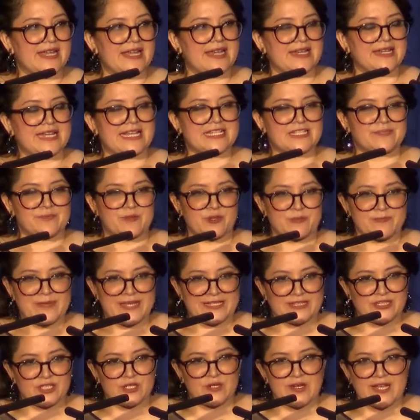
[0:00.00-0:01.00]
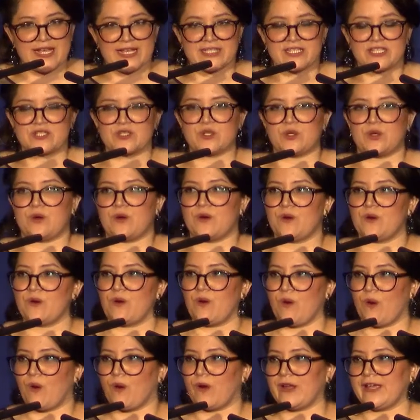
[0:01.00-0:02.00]
Les prometo esto
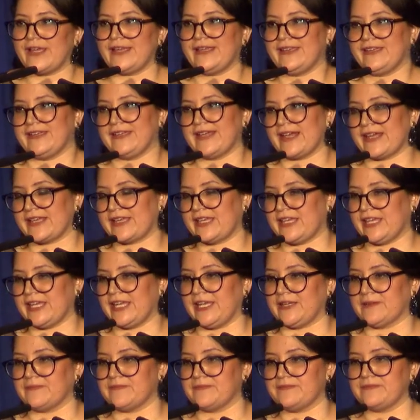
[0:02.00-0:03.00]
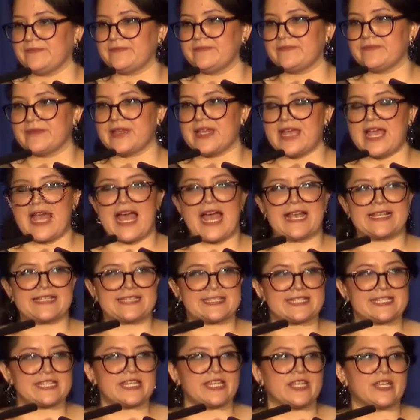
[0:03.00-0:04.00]
hoy y aquí. As
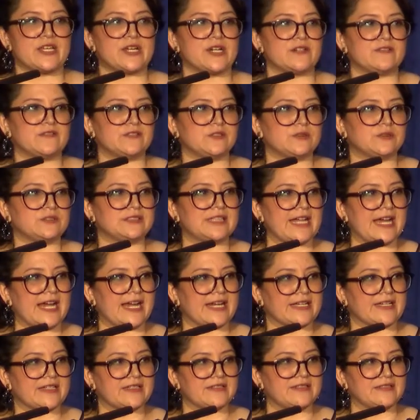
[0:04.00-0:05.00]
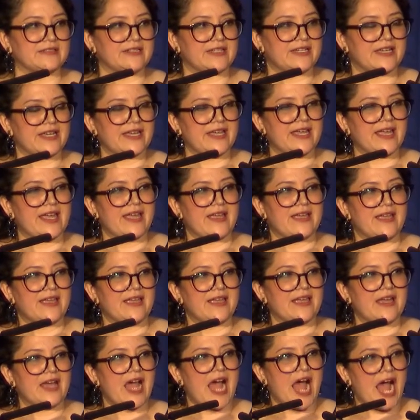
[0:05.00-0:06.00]
CEO of LULAC,
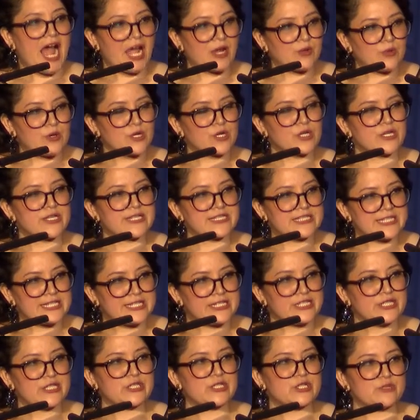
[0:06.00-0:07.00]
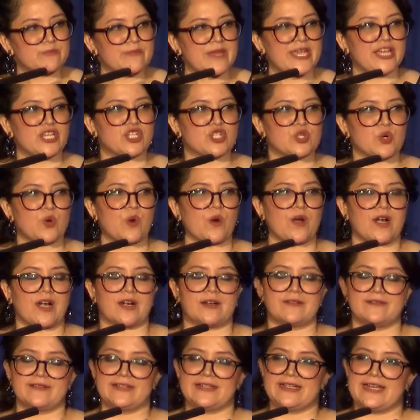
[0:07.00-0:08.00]
I will continue to make
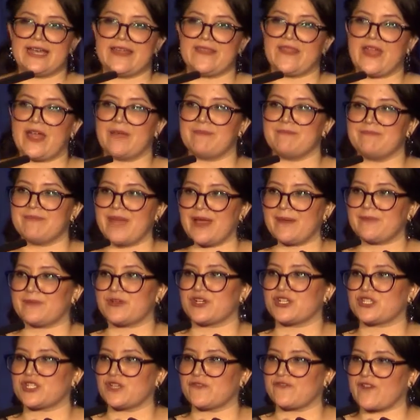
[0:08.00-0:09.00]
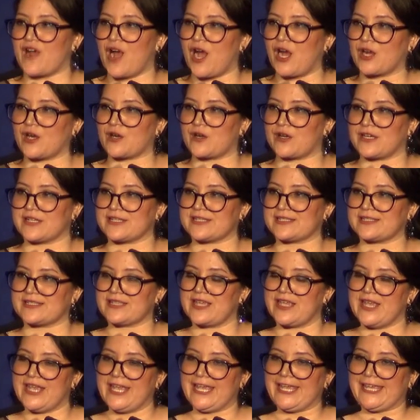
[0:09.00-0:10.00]
sure that members of Congress
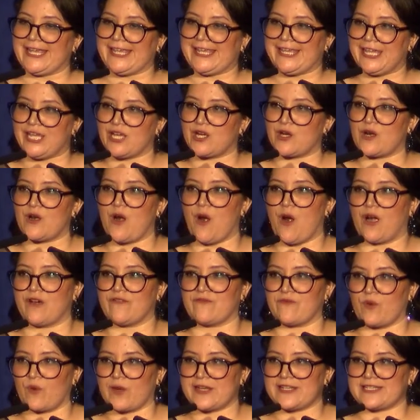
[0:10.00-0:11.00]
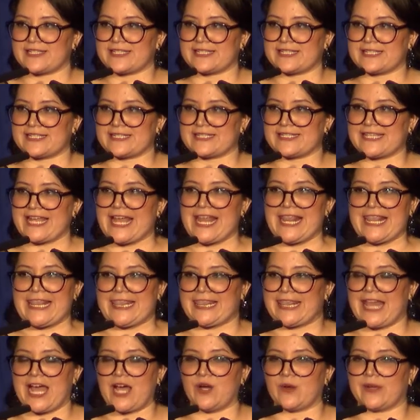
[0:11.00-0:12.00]
hear our voices
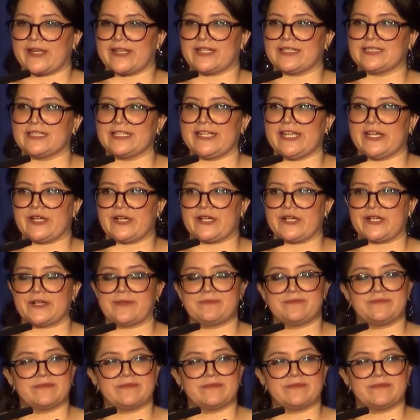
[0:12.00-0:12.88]
loud and clear.